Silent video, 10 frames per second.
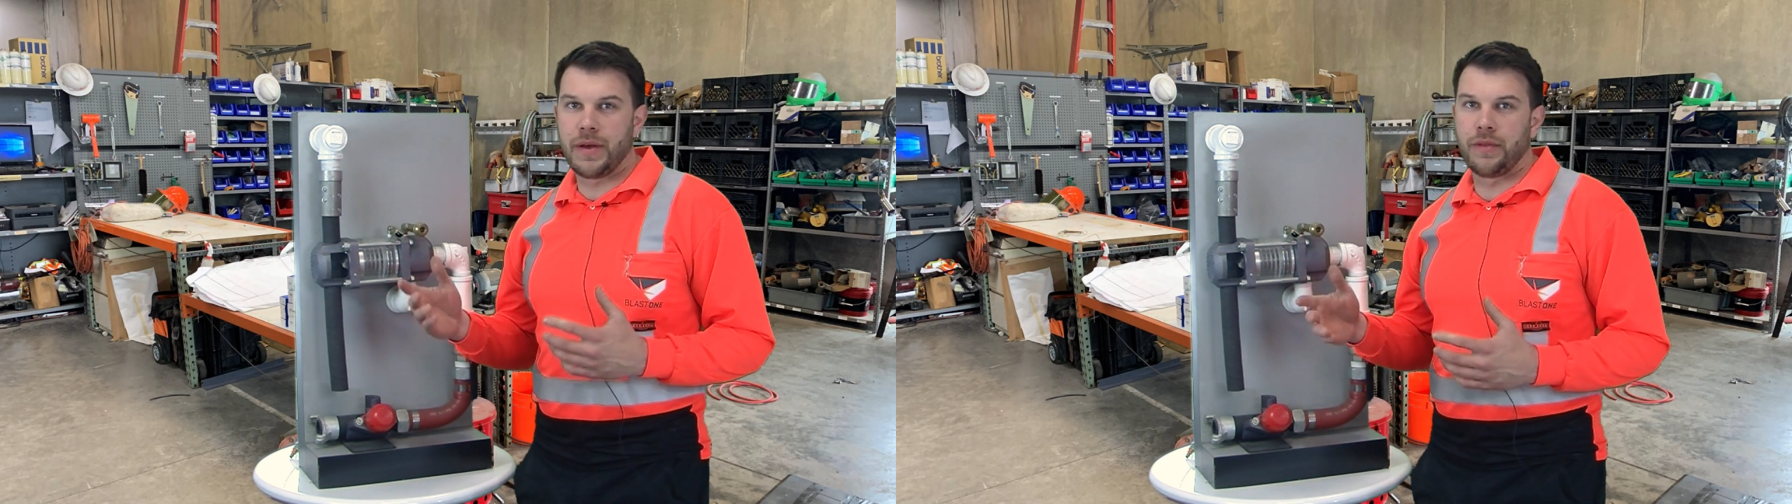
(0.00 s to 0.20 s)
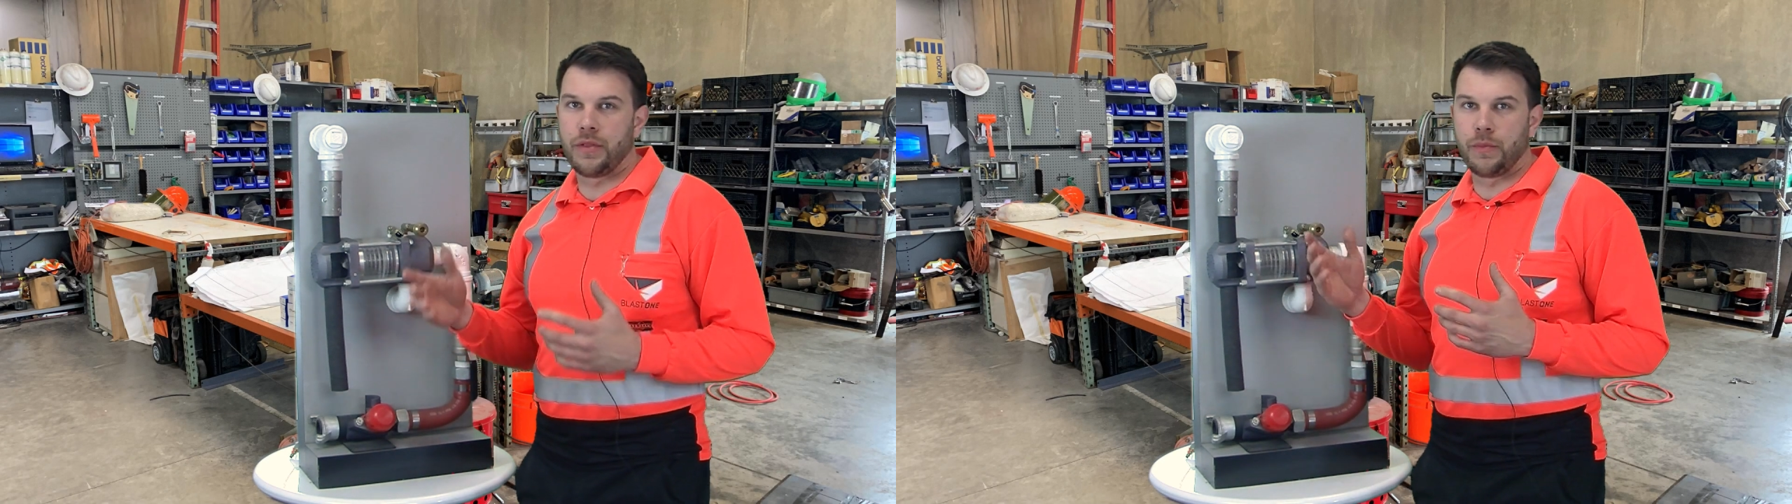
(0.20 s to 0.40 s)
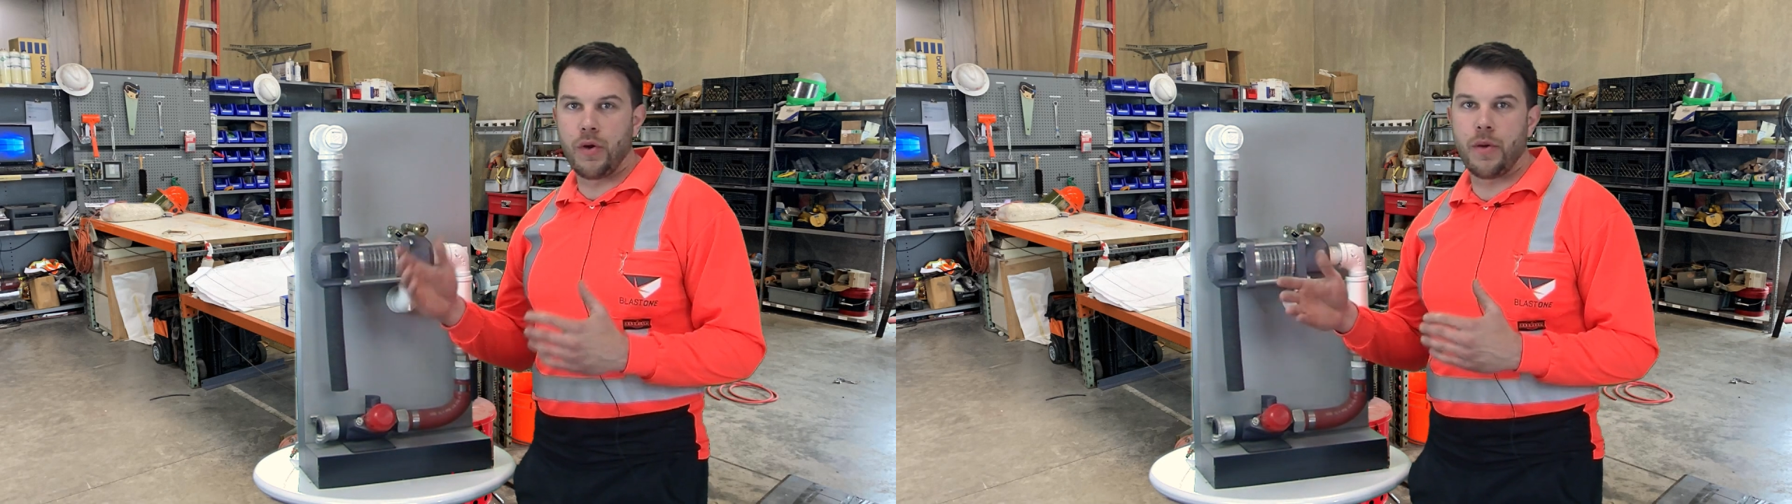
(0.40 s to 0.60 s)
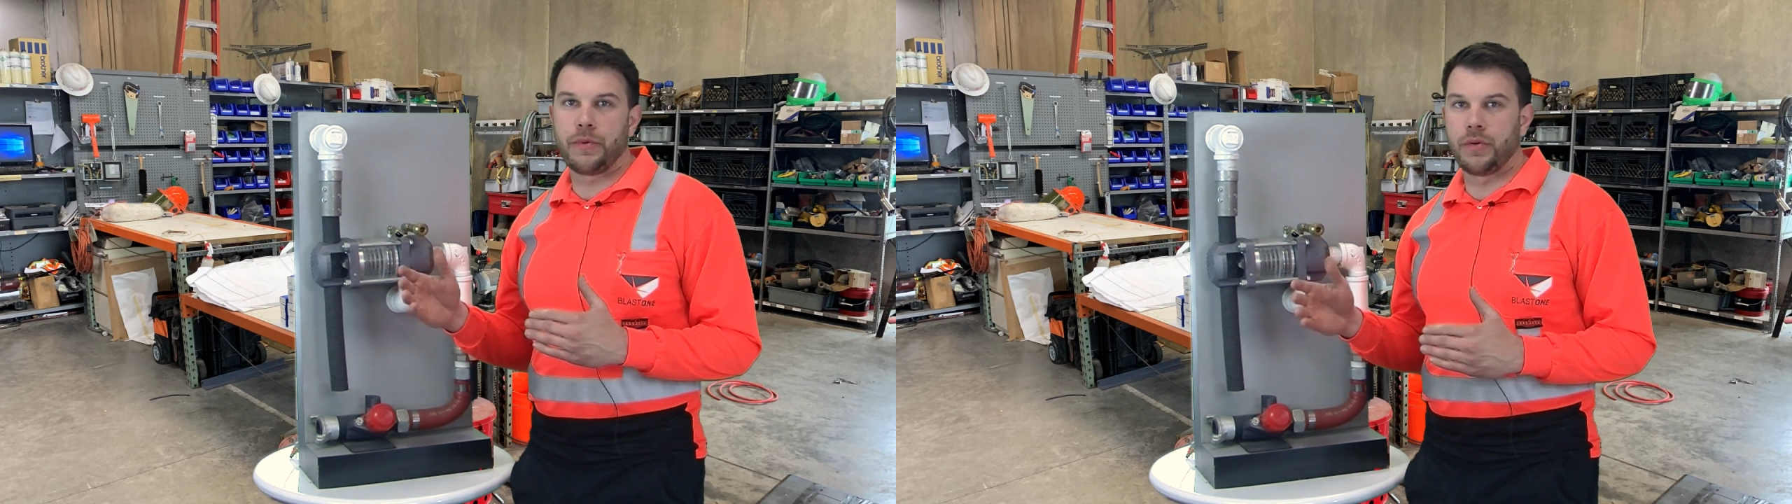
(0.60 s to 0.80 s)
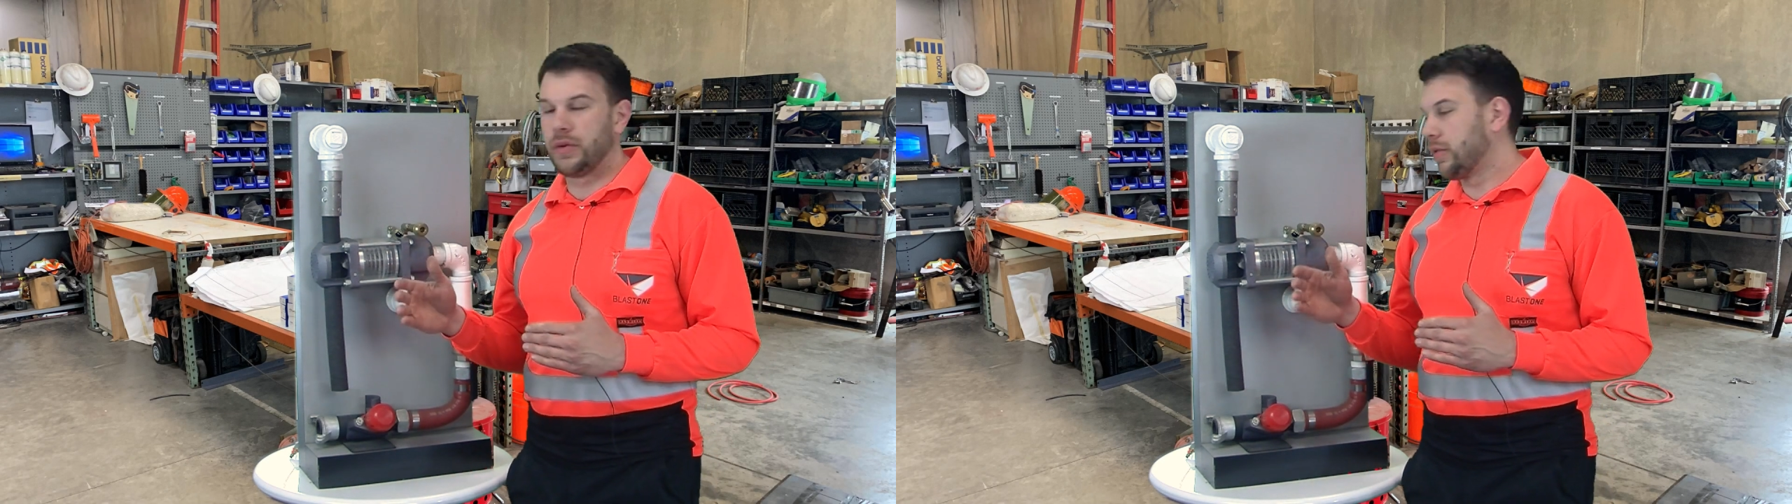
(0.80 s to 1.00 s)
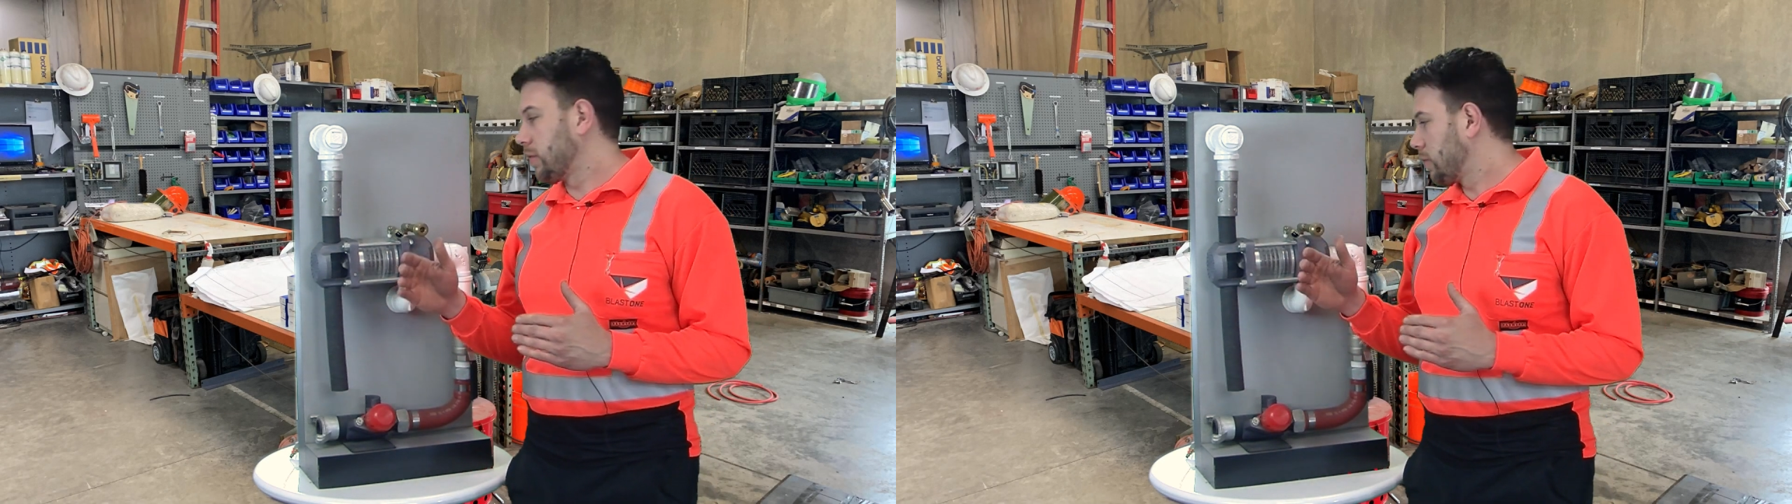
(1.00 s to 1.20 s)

about the proper